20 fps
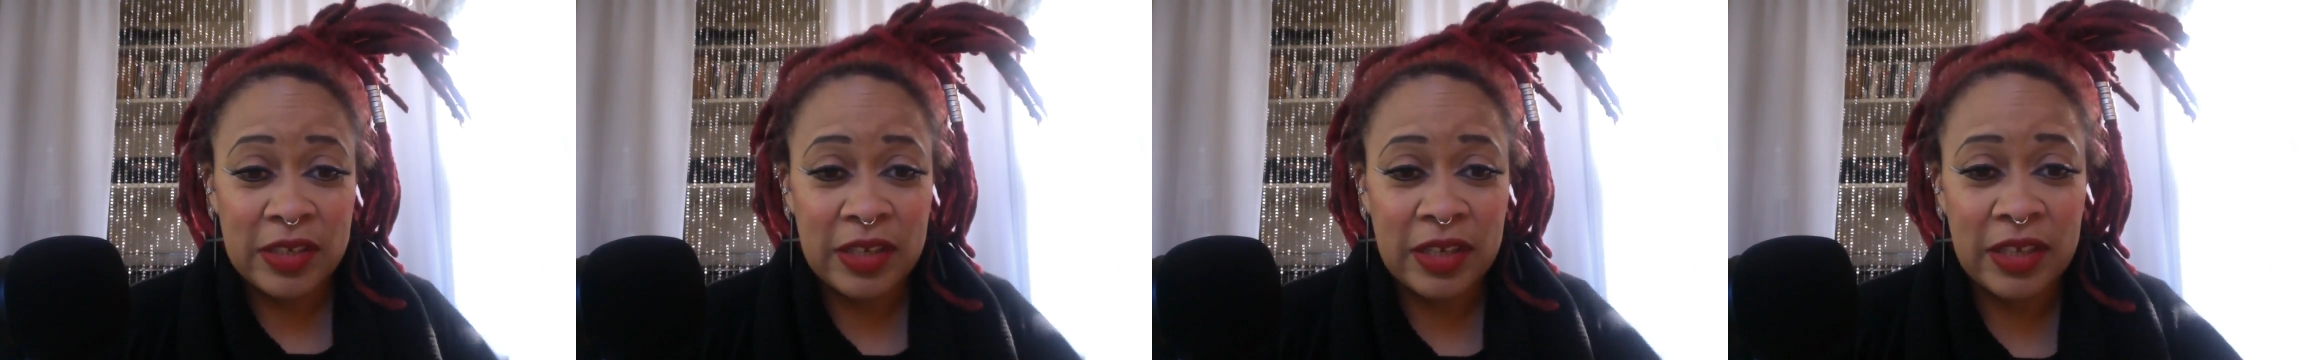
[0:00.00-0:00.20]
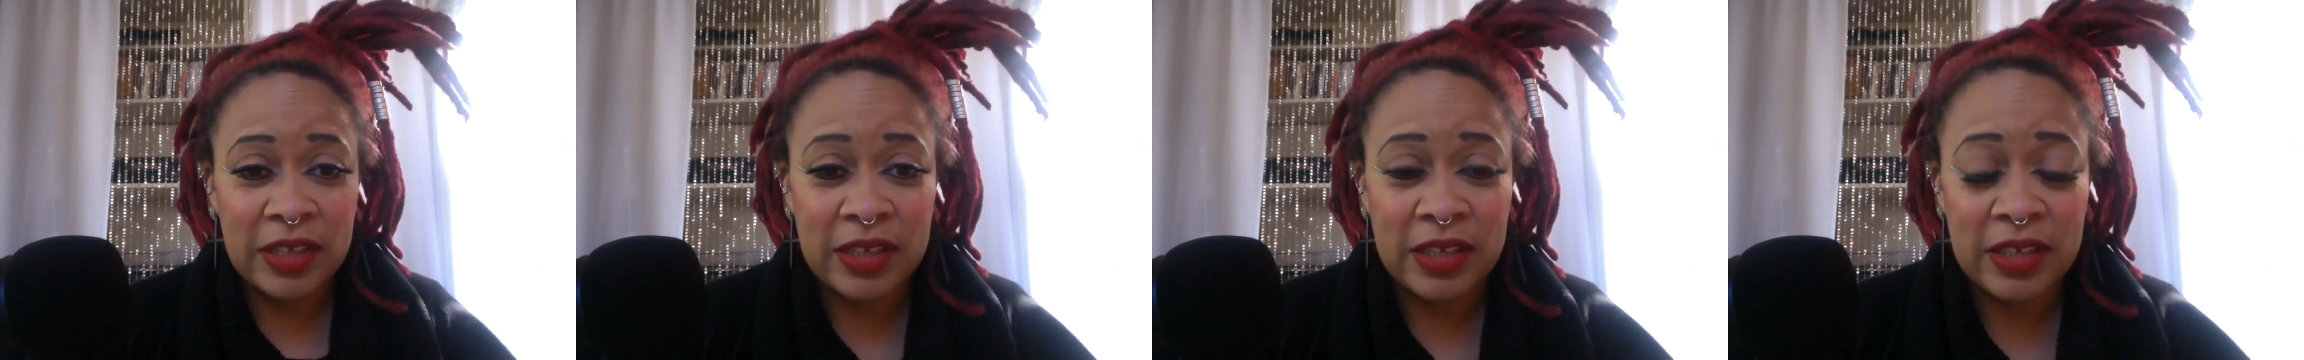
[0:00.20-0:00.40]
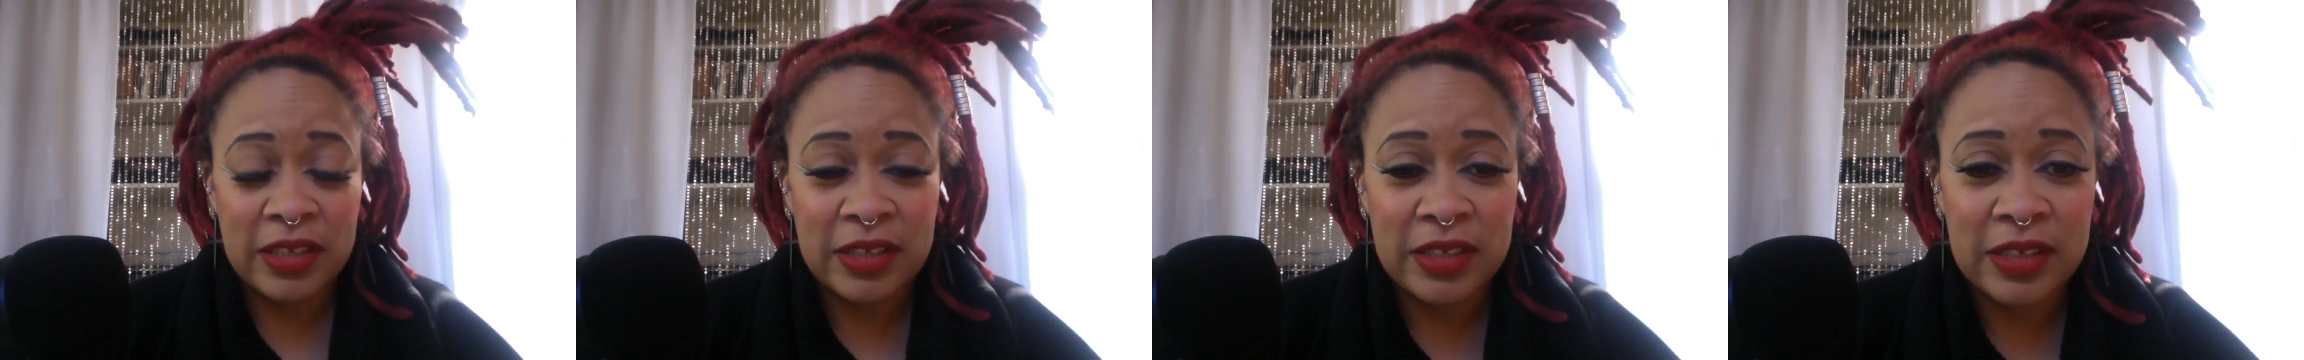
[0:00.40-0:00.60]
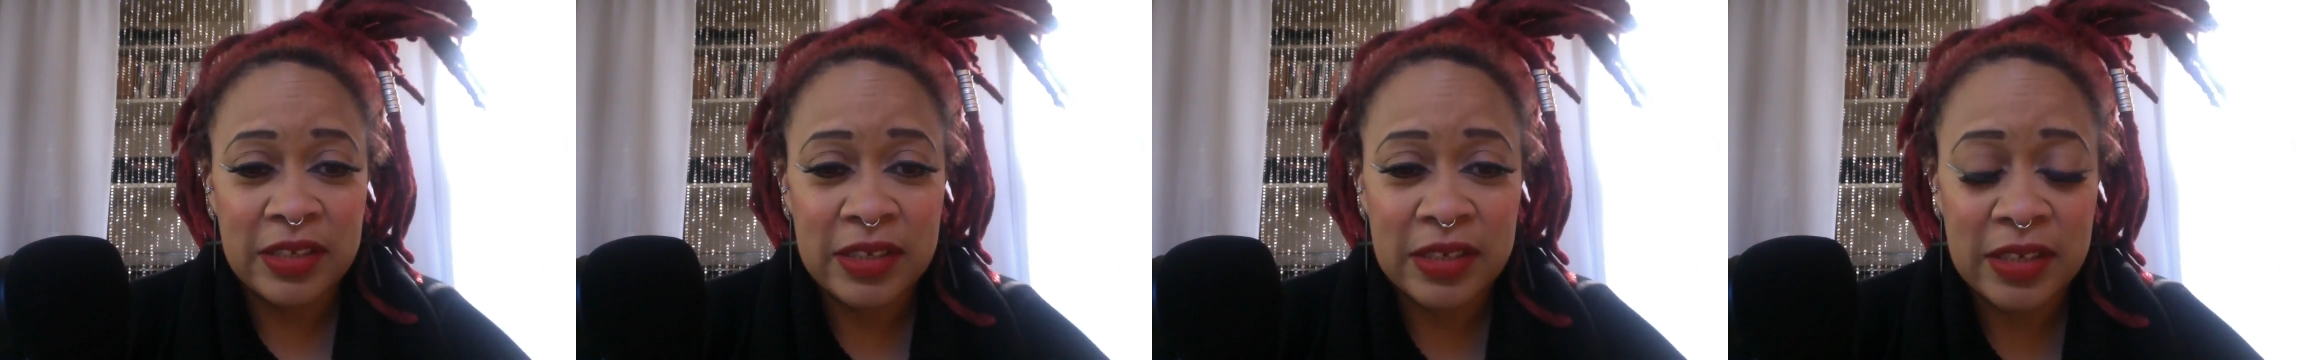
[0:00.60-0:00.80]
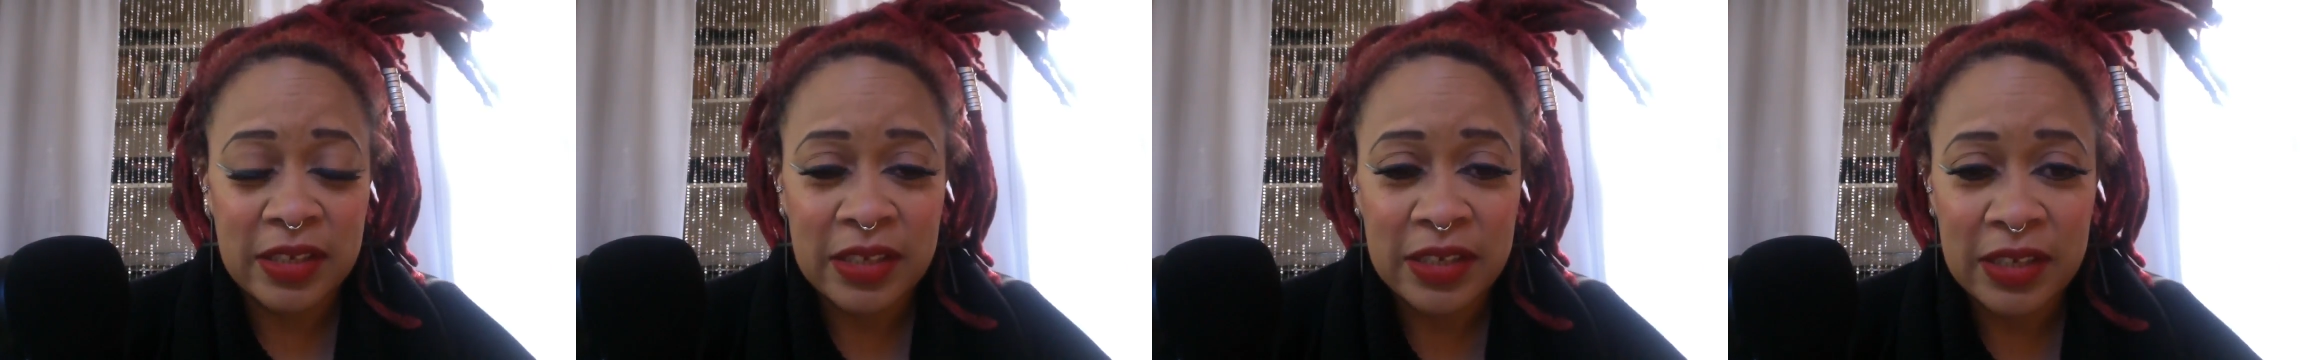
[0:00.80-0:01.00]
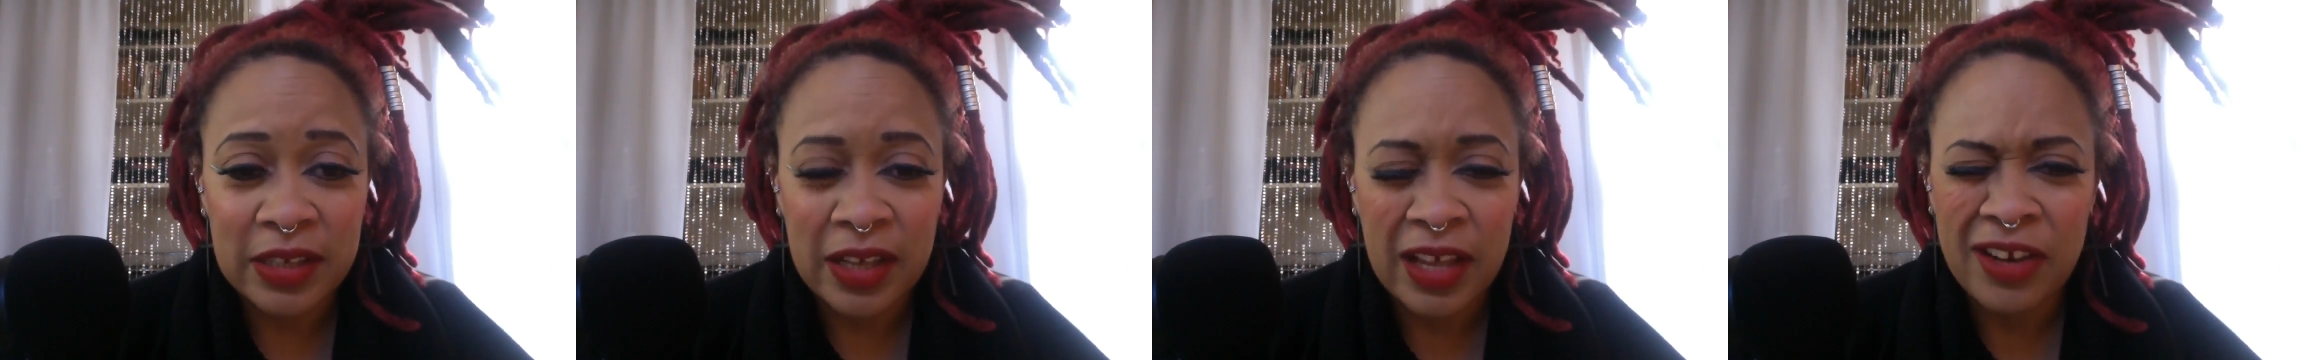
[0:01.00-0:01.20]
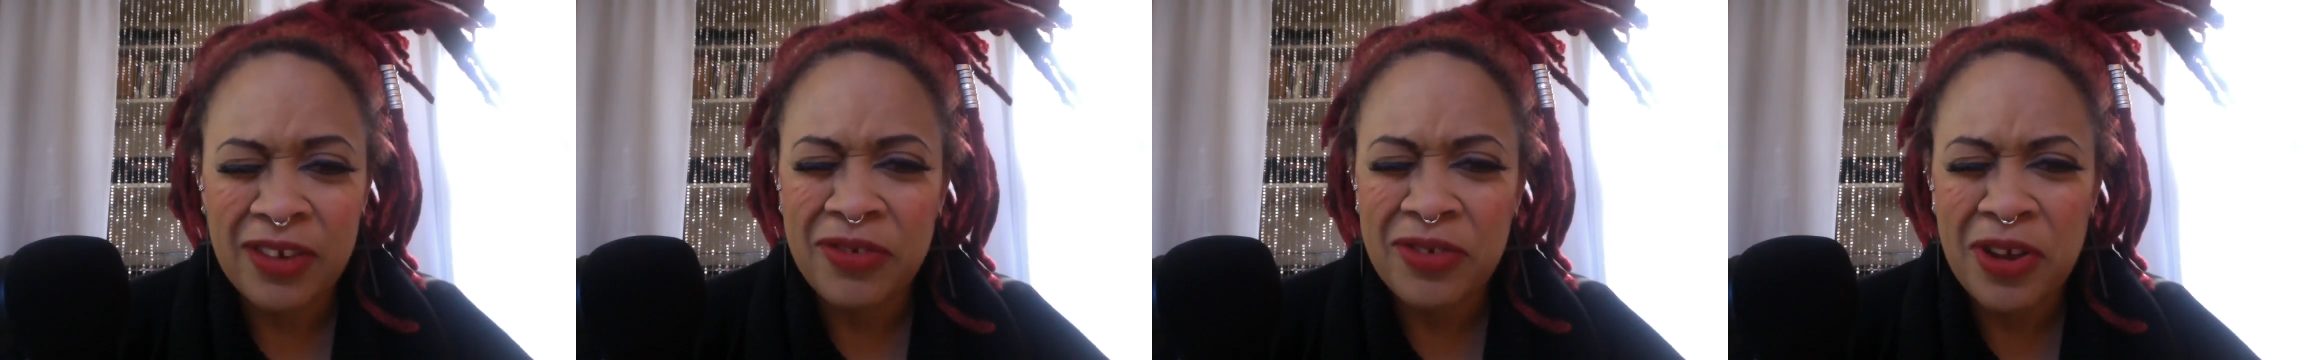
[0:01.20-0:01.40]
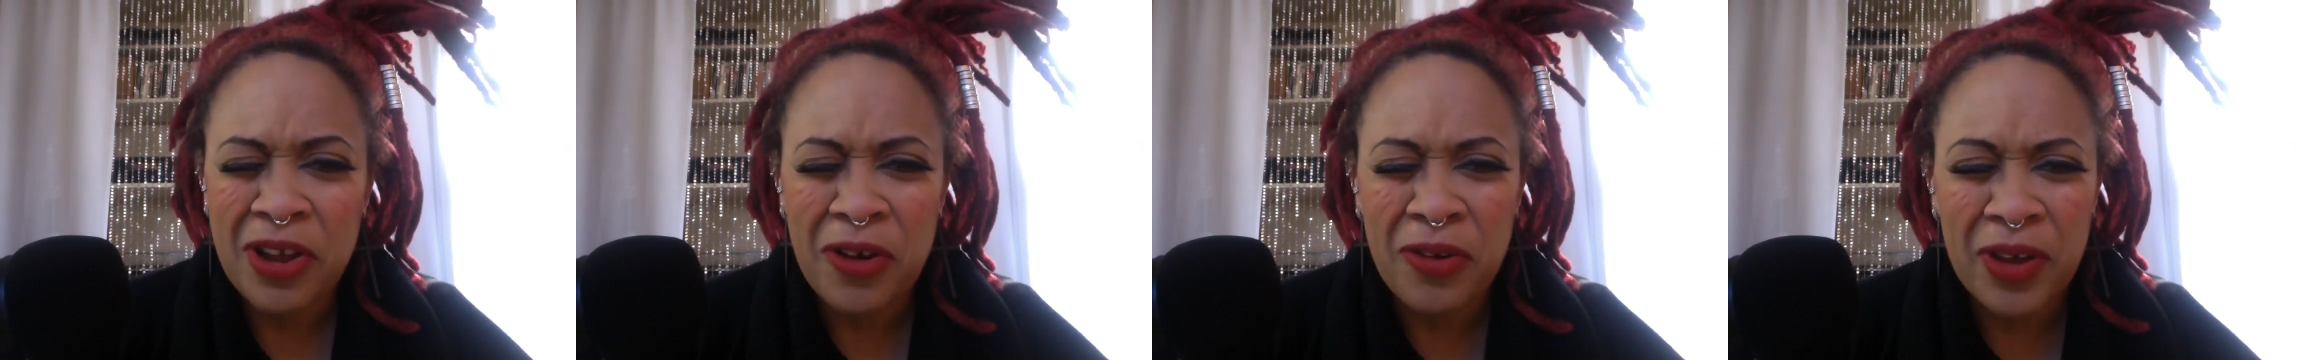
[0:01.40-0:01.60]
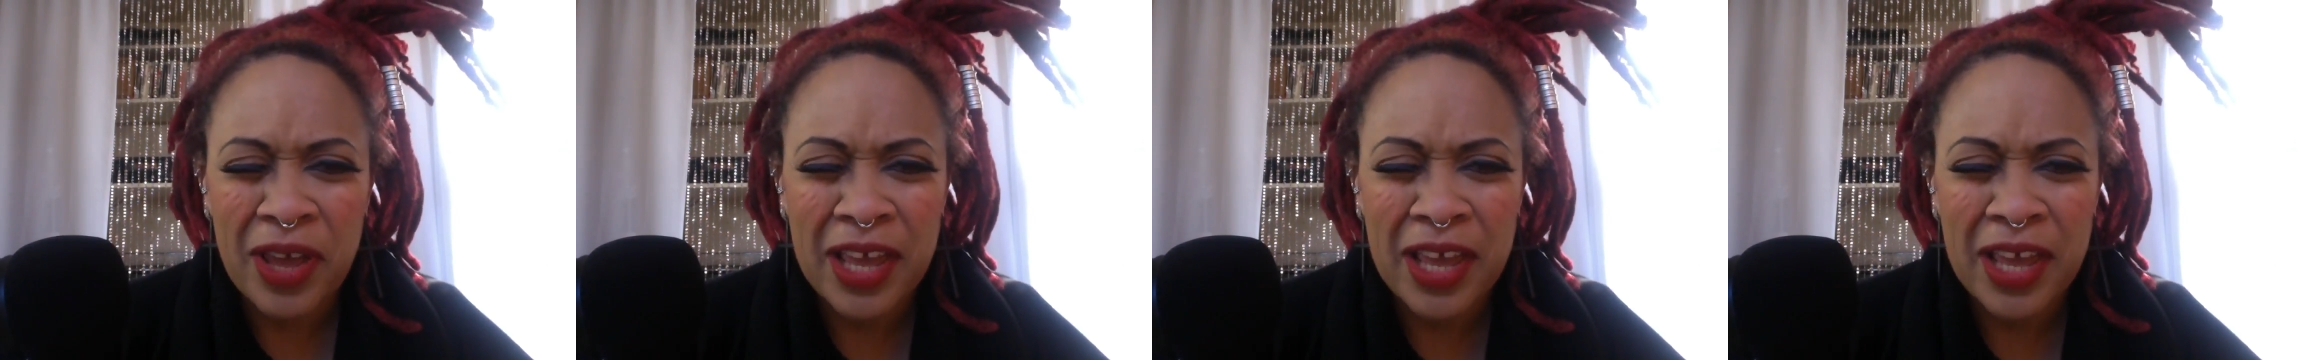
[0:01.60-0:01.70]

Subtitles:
It's I don't know.